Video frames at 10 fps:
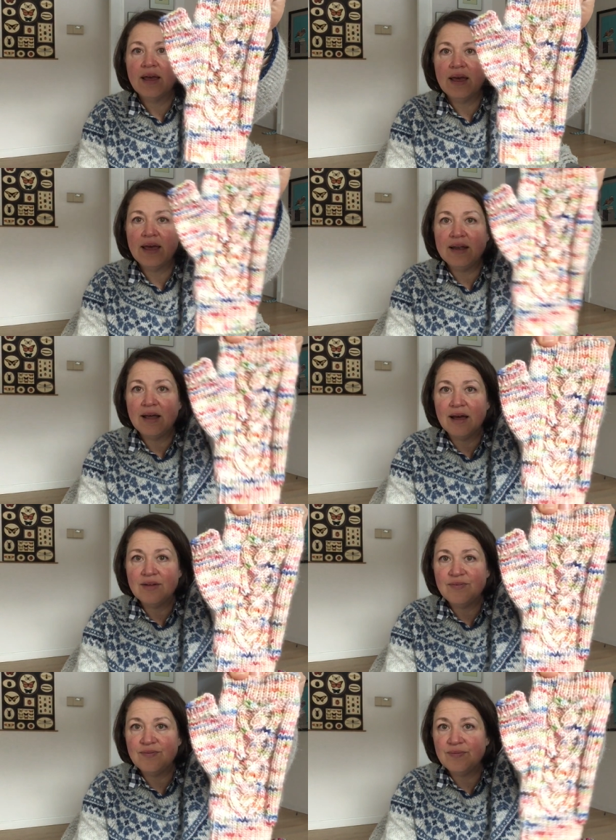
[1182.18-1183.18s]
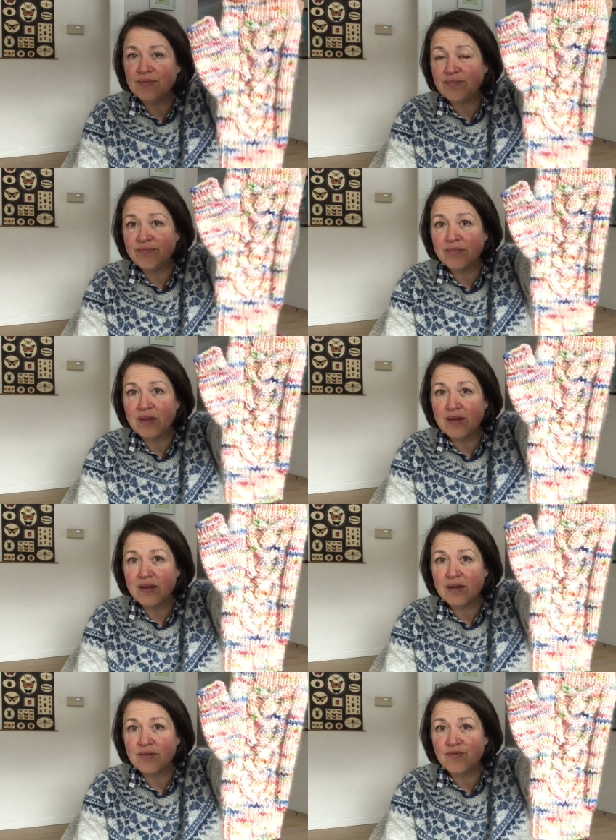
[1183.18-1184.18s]
And I
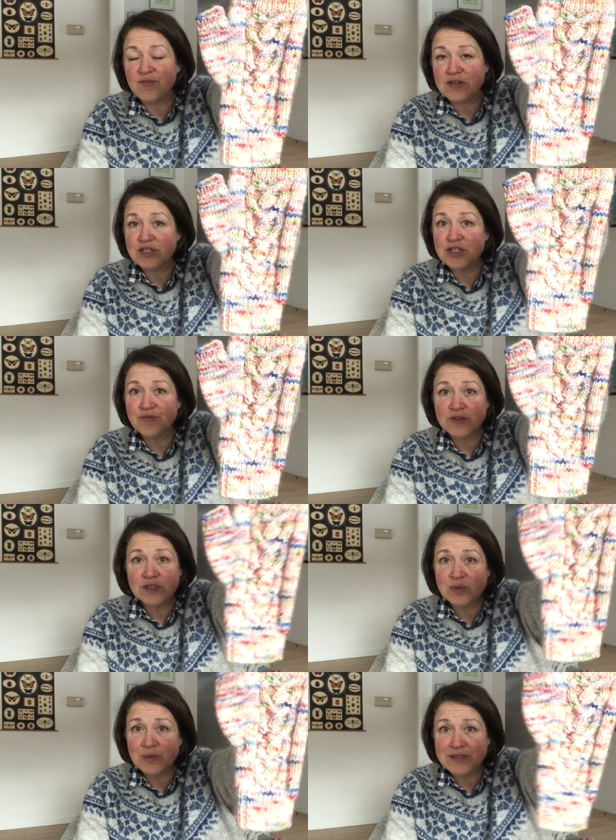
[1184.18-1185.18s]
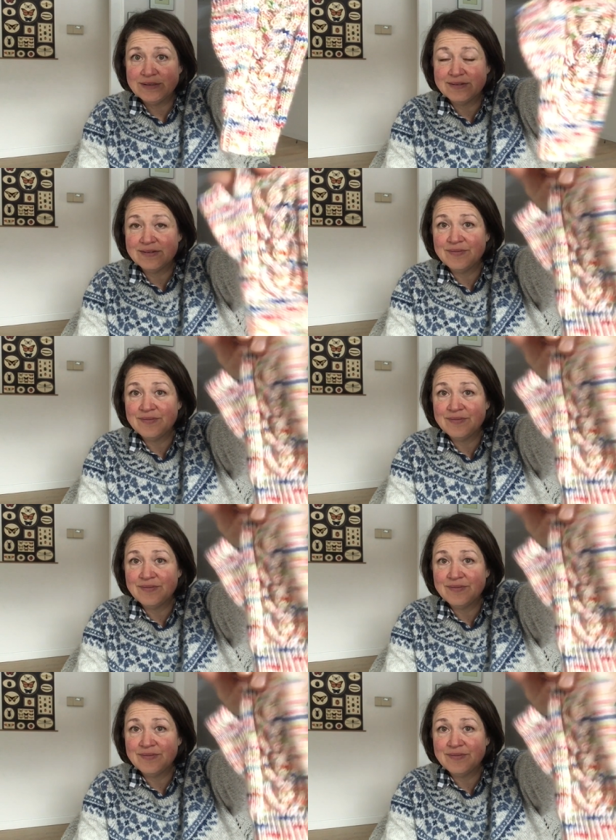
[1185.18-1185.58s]
finished the first one.